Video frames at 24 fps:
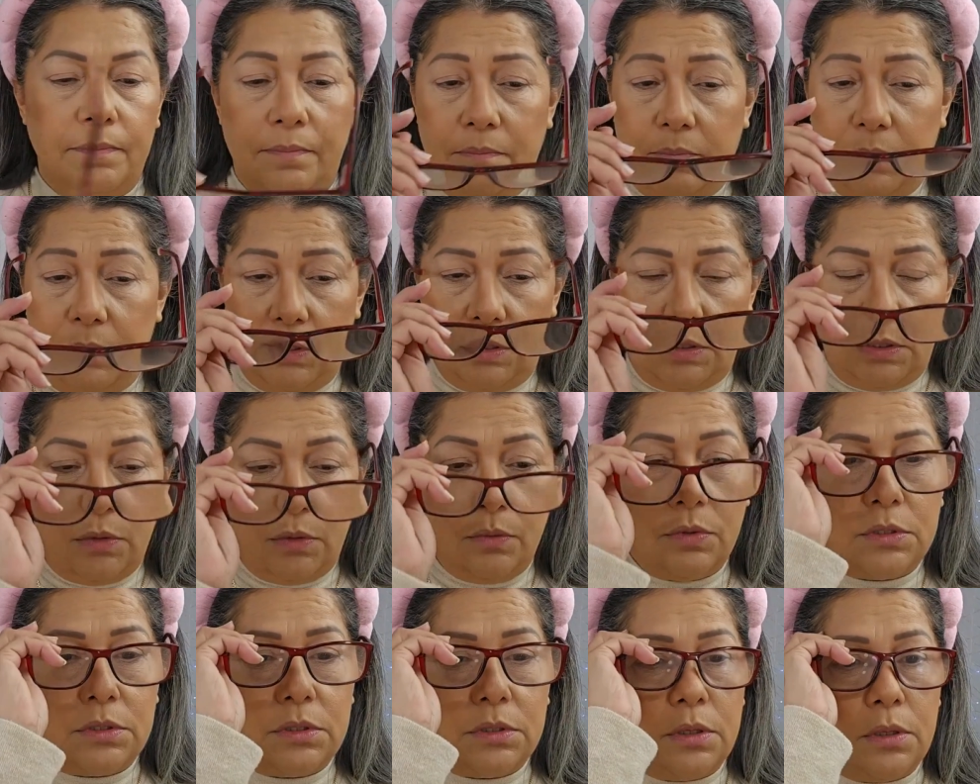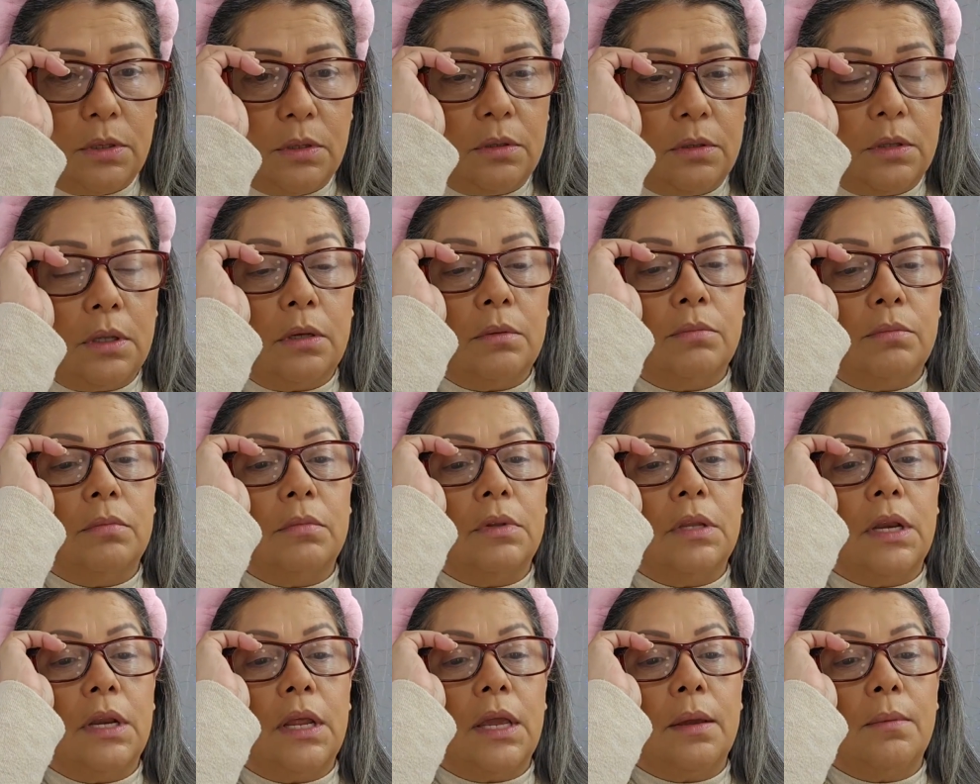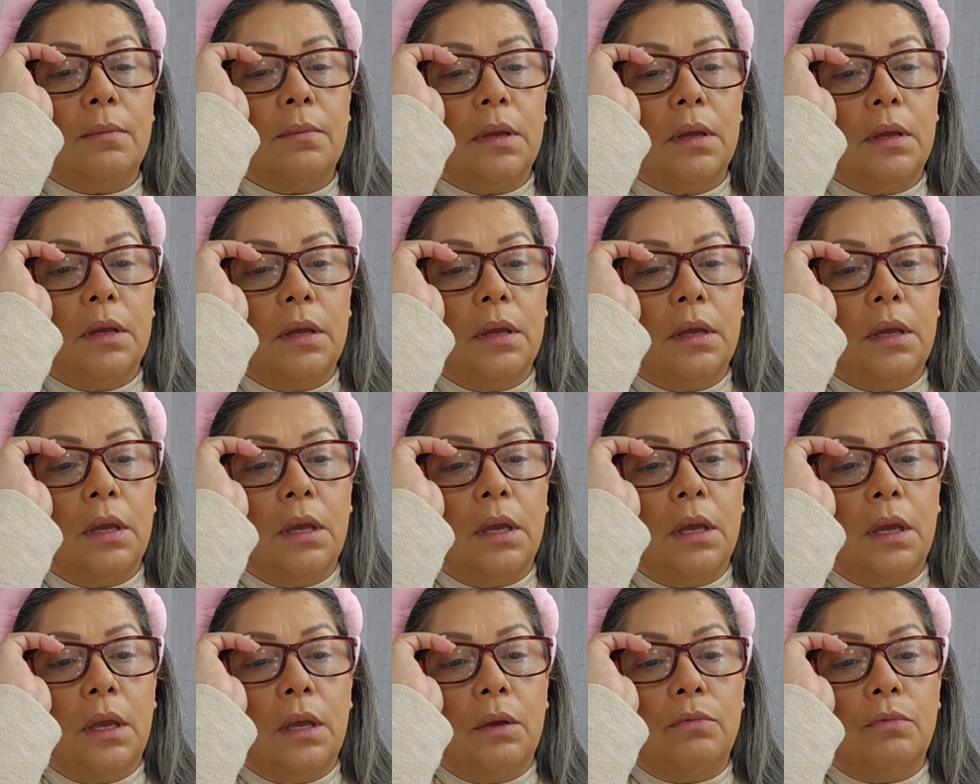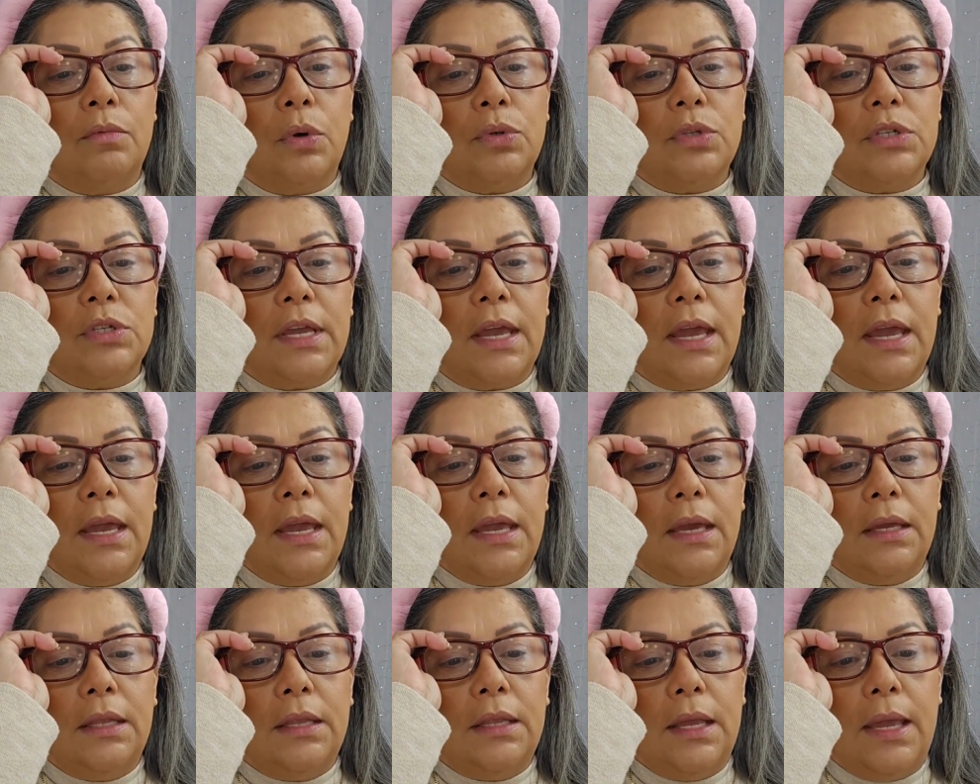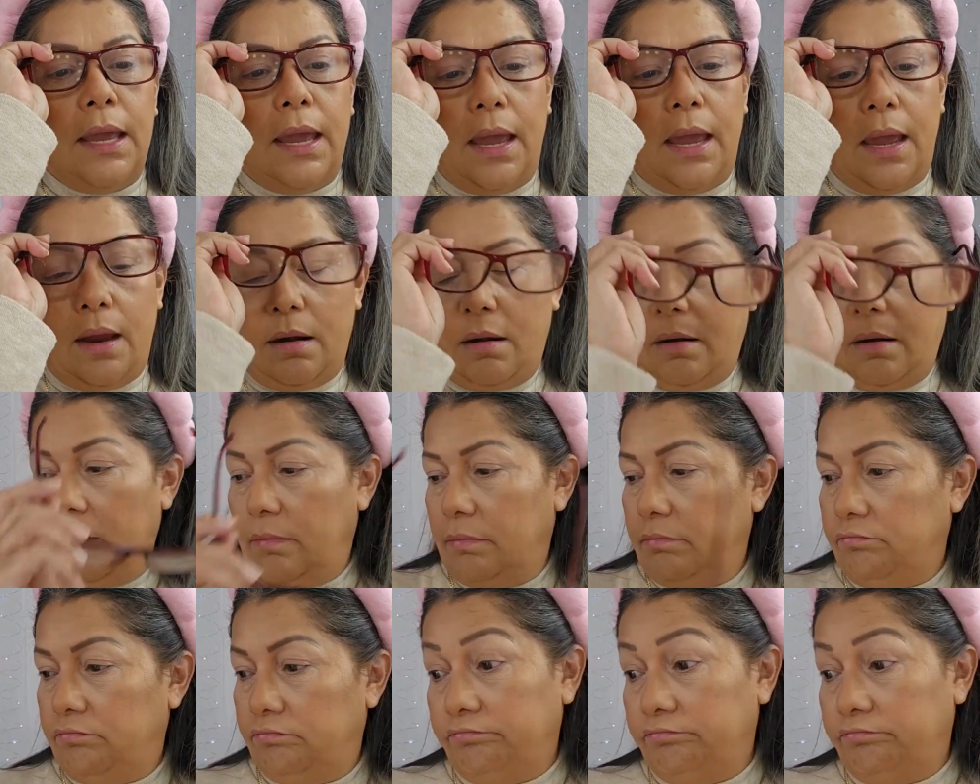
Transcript: me see what's the name. Rosé in the Air.